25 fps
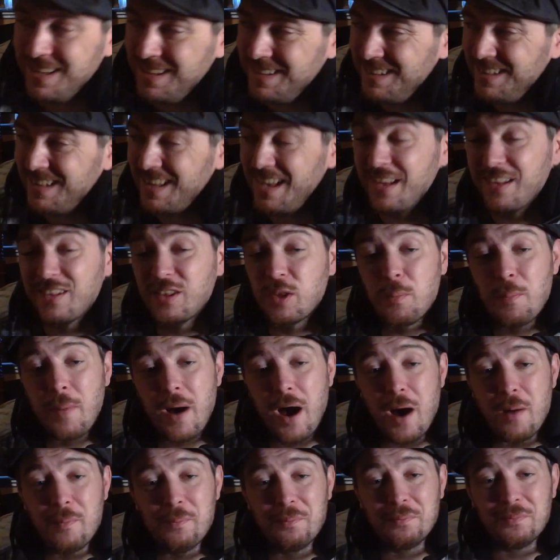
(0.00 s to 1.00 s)
Like, the
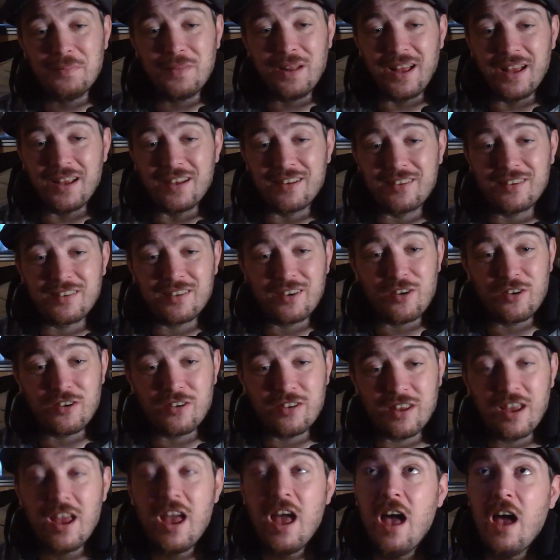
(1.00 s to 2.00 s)
mom, like,
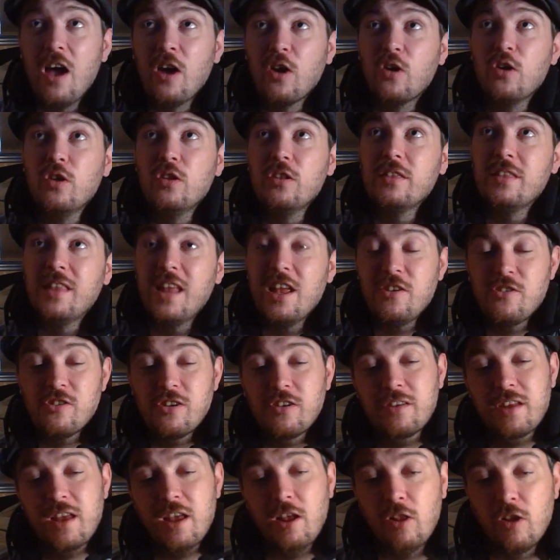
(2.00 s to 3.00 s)
seriously, couldn't they
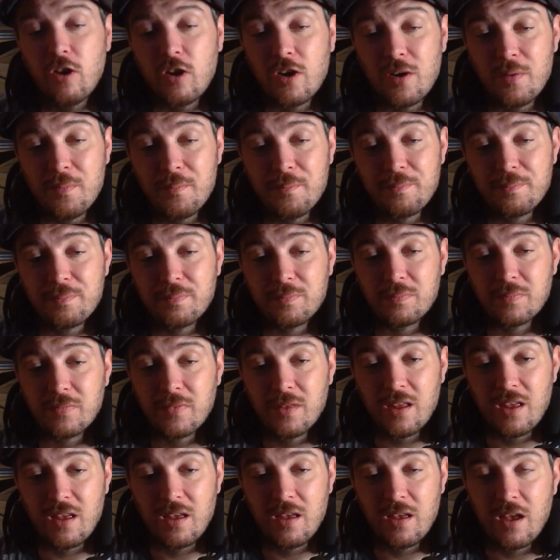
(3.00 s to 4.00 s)
just kill her?
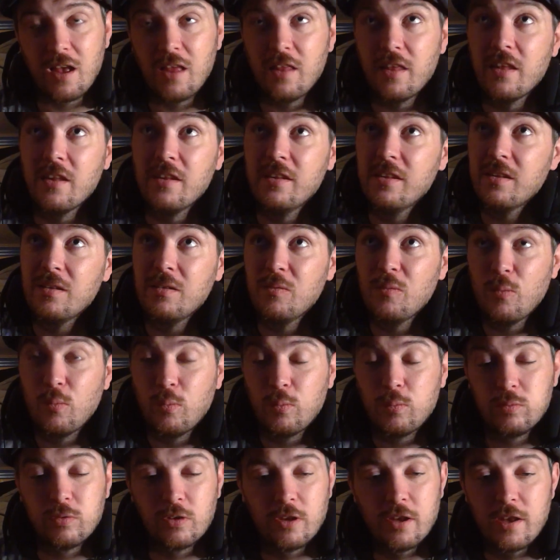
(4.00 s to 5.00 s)
And
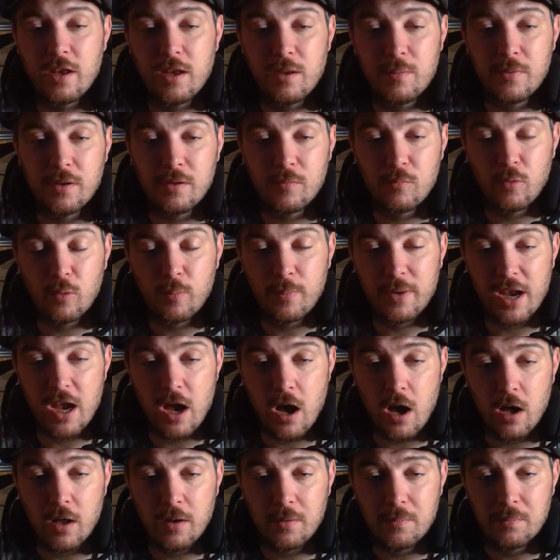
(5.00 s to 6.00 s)
then the demon would be
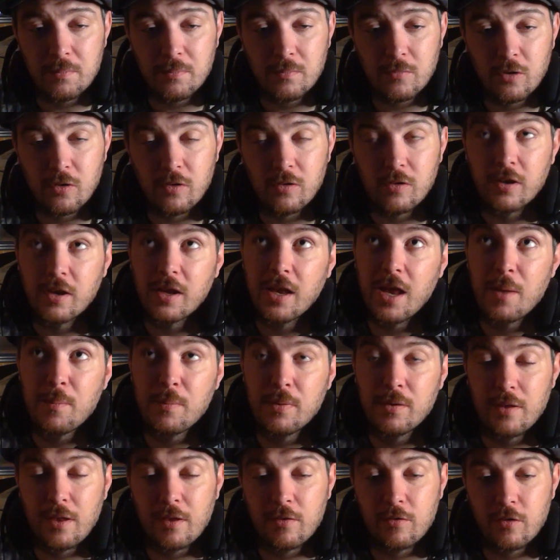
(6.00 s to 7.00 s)
gone because it can't
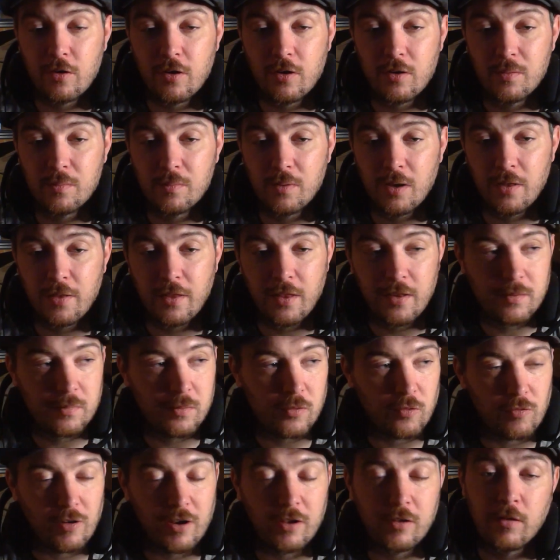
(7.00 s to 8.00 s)
possess her, and then
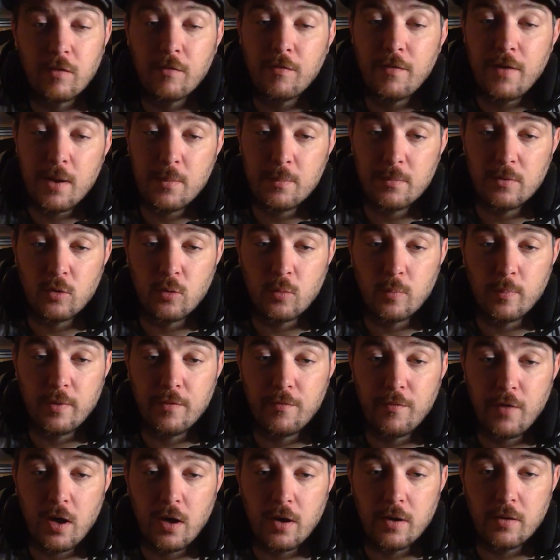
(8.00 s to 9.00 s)
the rest of the family would be
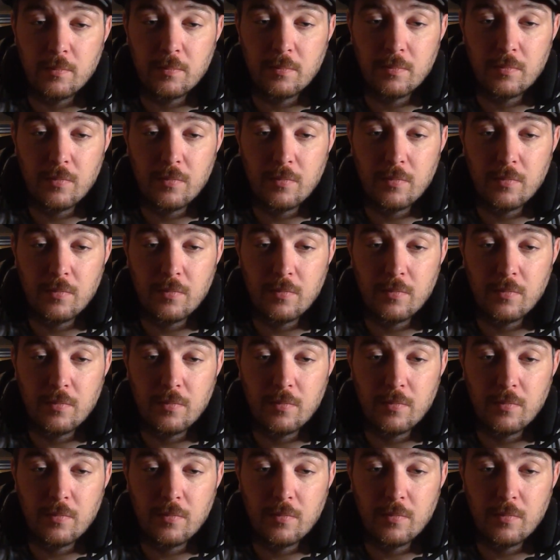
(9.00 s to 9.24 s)
fine.